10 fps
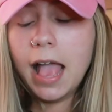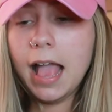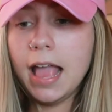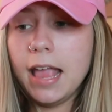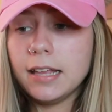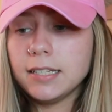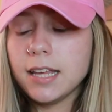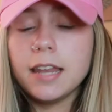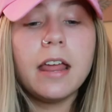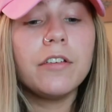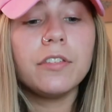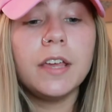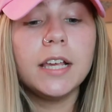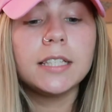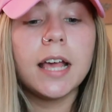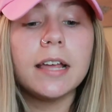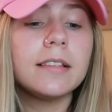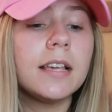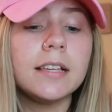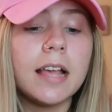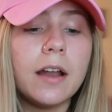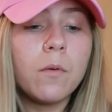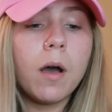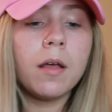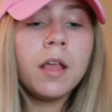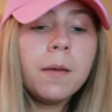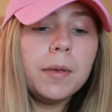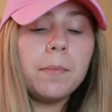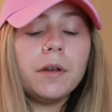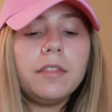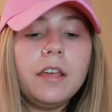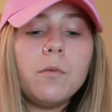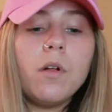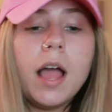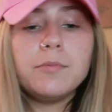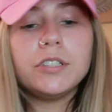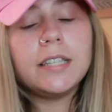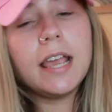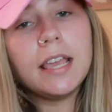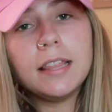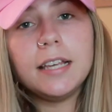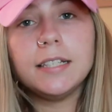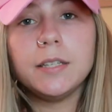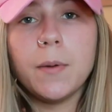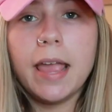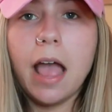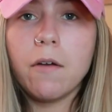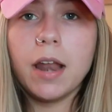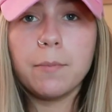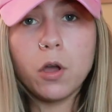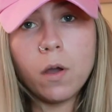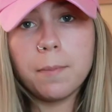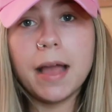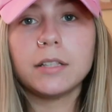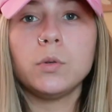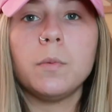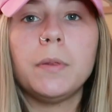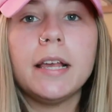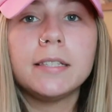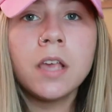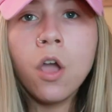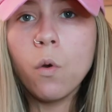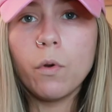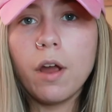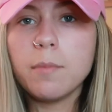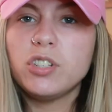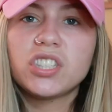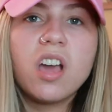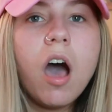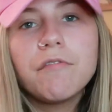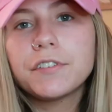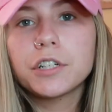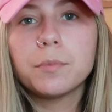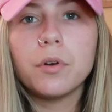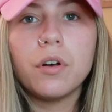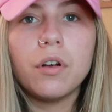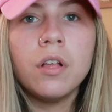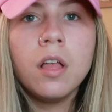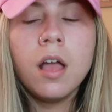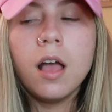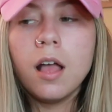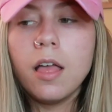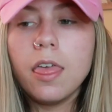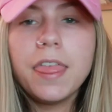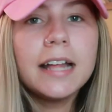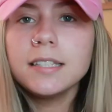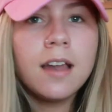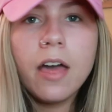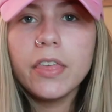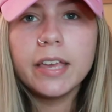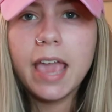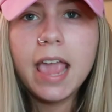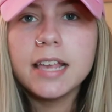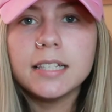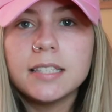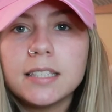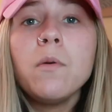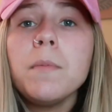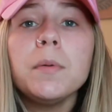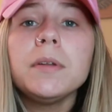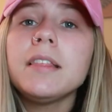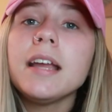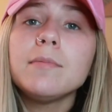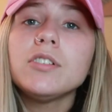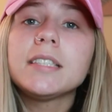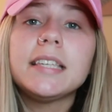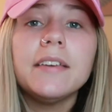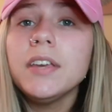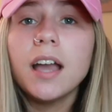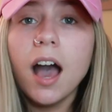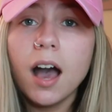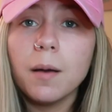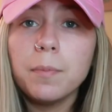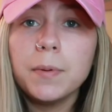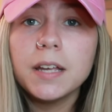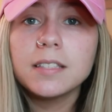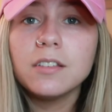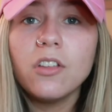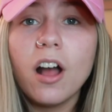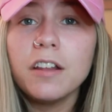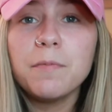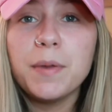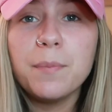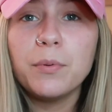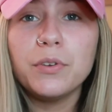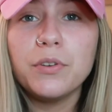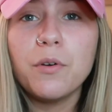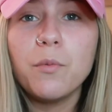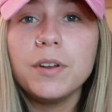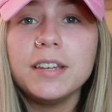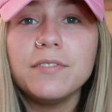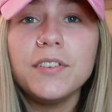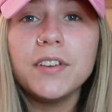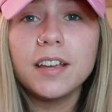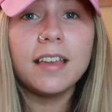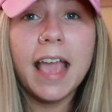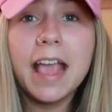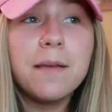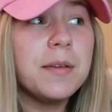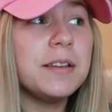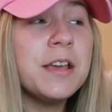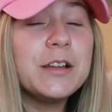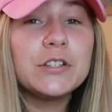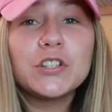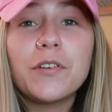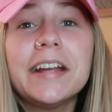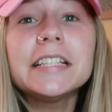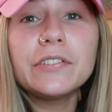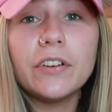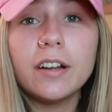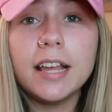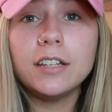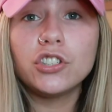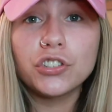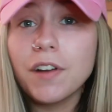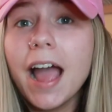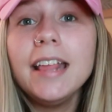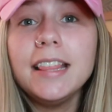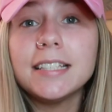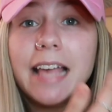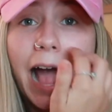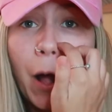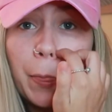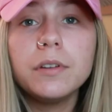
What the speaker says: And another thing is I don't want people to think, well, I'm just taking the easy way out and I'm going back to a place where I'm just comfortable. That's not the case. I don't want people to think I'm just giving up, because a lot of people, you know, wouldn't have even came and transferred and tried this out.